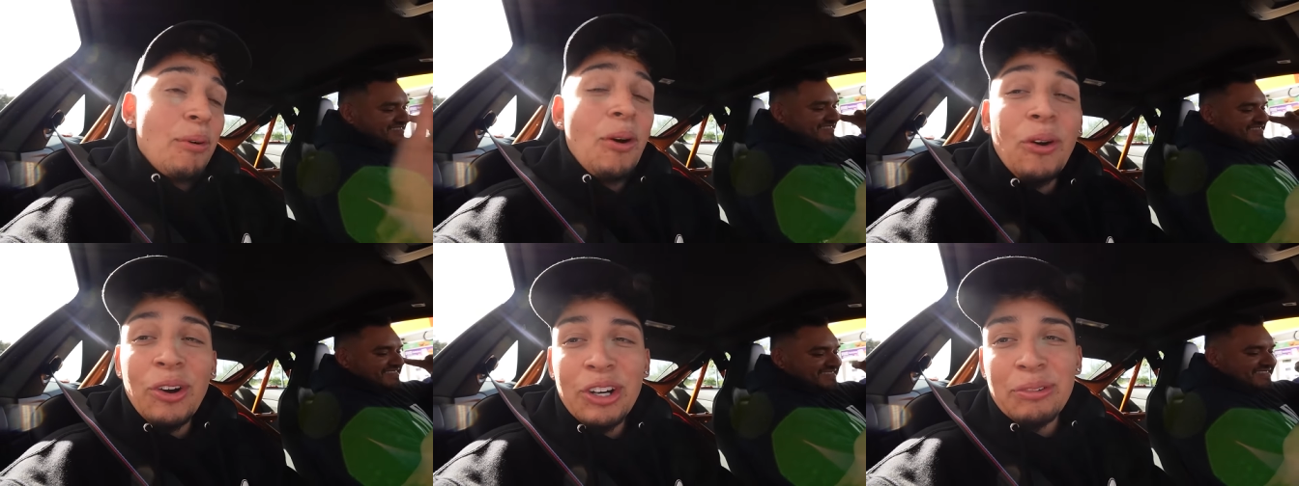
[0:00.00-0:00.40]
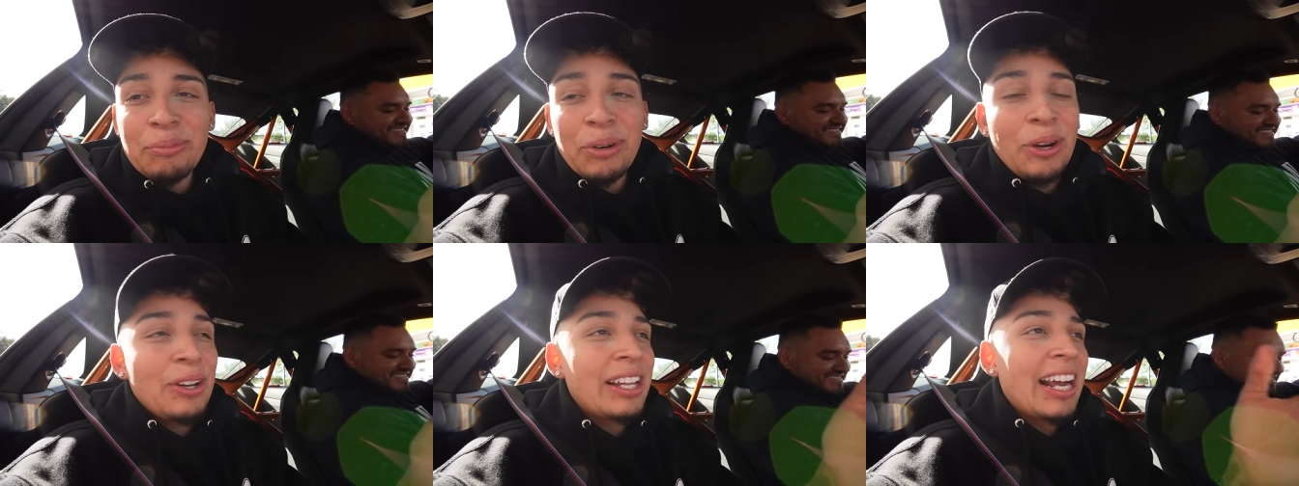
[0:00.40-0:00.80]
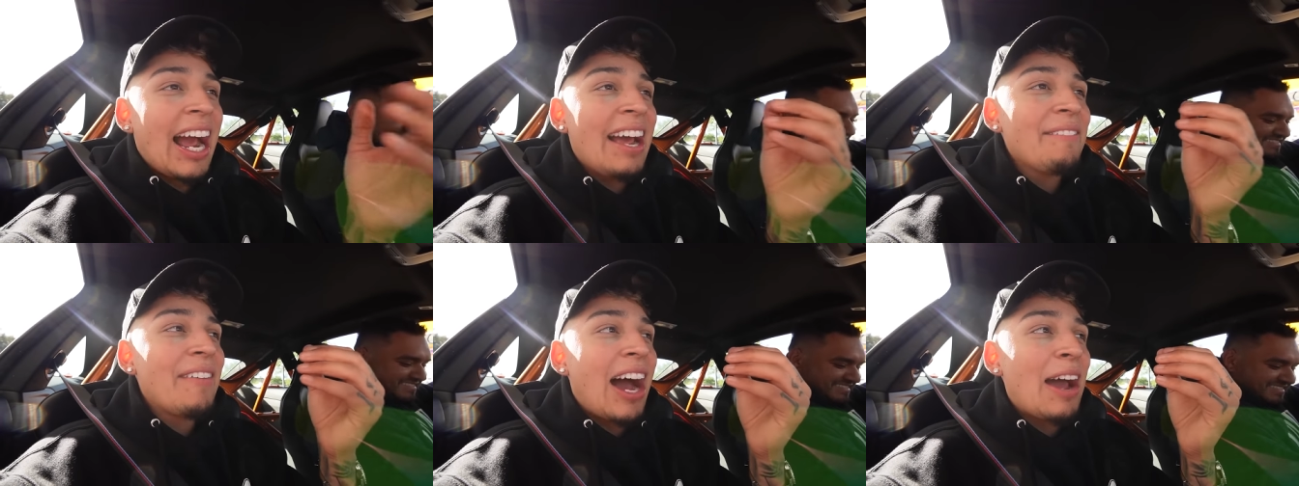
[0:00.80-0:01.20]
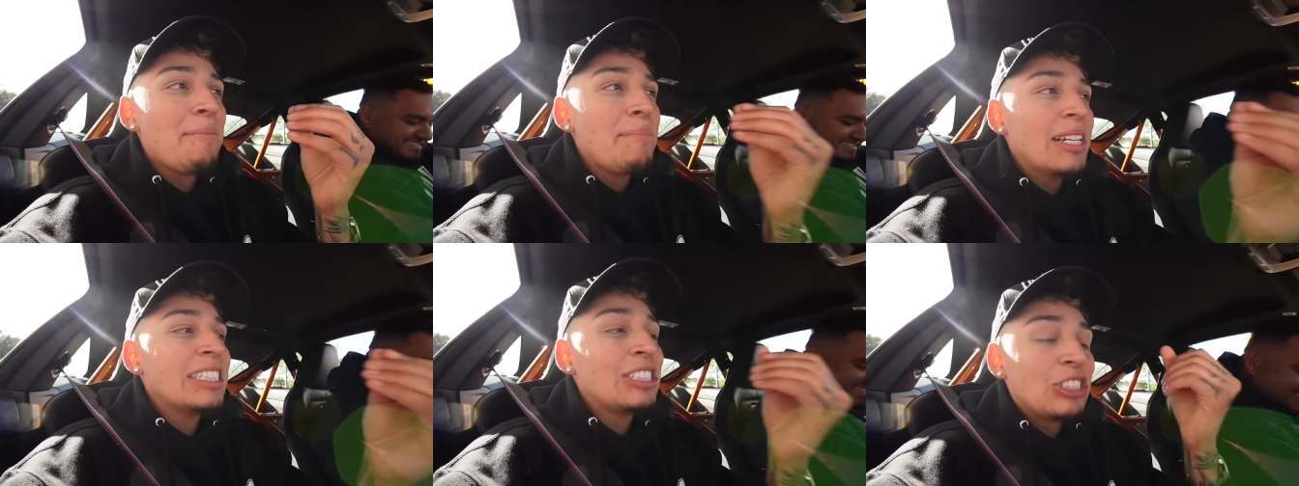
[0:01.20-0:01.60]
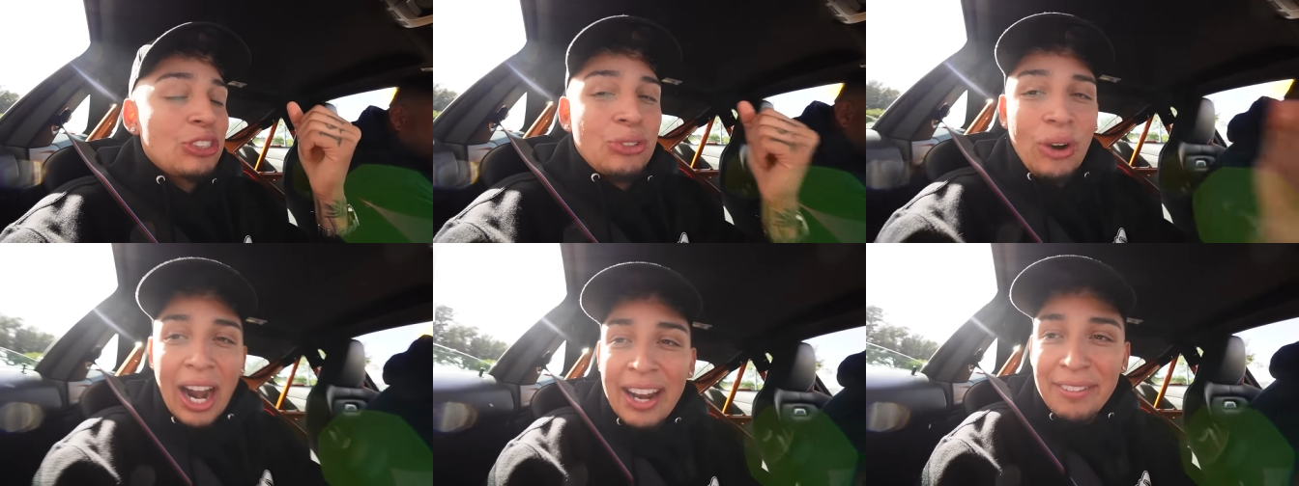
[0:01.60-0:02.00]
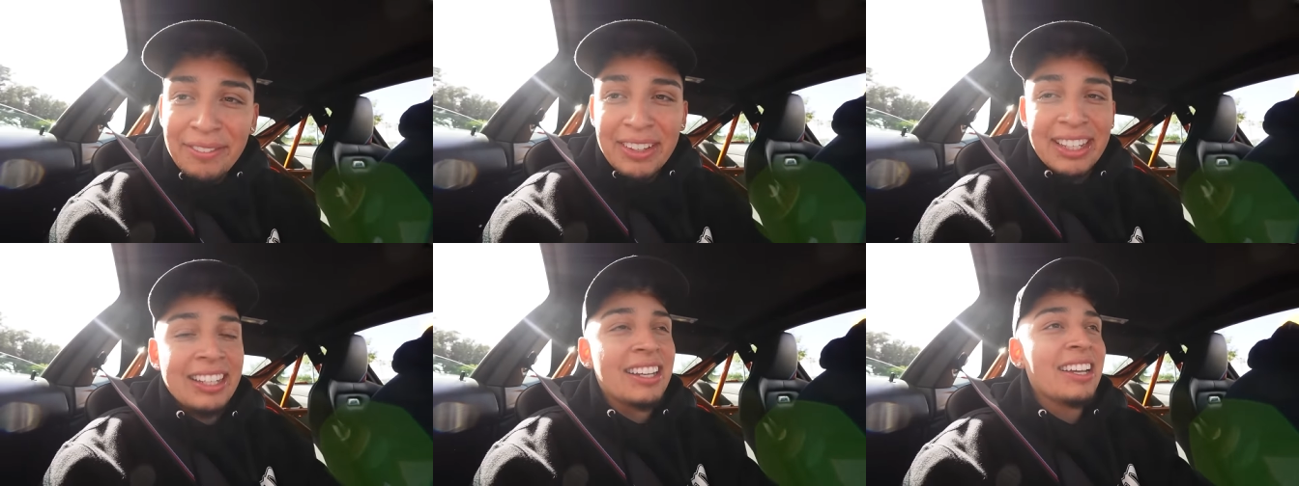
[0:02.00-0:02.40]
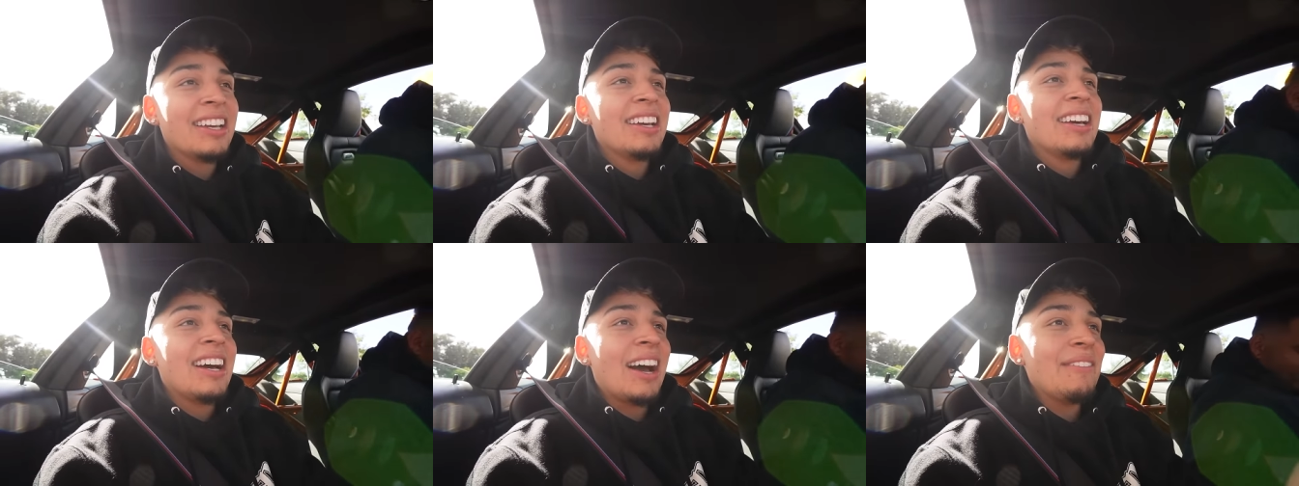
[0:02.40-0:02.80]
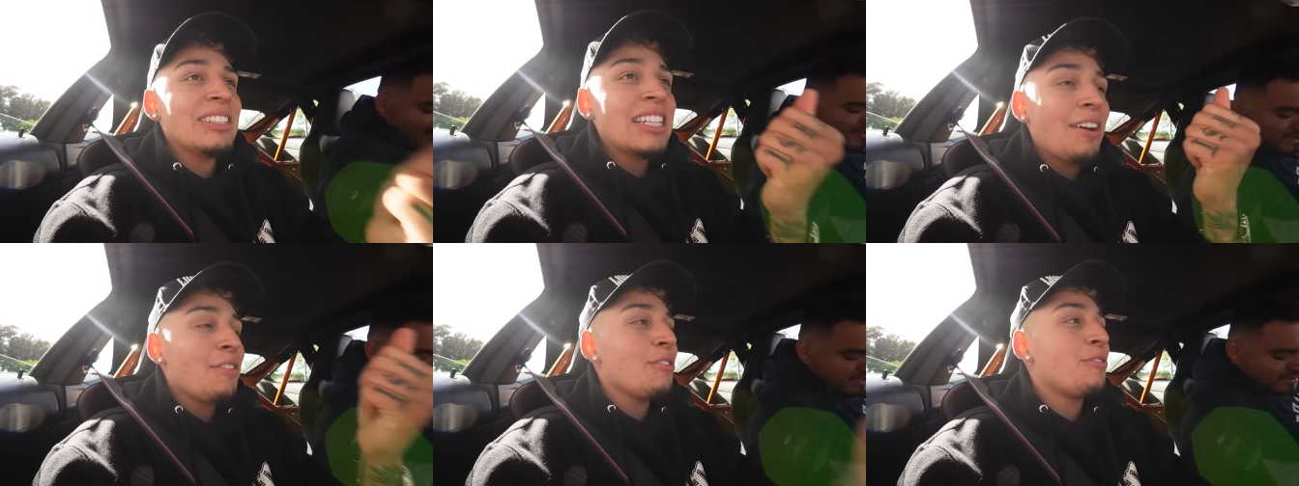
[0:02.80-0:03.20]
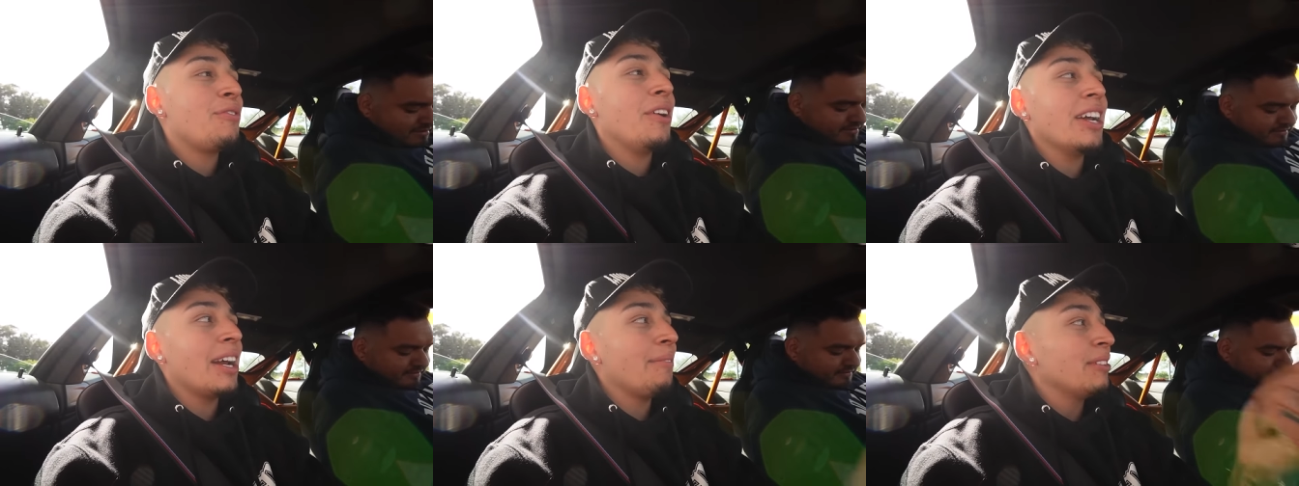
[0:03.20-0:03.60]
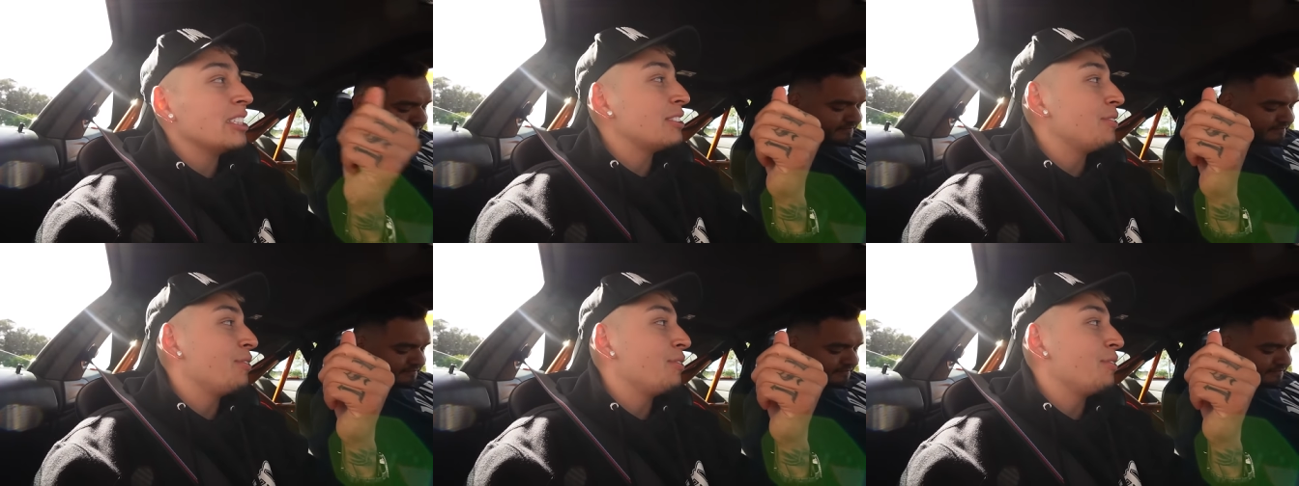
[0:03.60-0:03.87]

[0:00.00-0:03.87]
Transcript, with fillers: bored, bro. Like, I, I miss driving. I miss having fun. I miss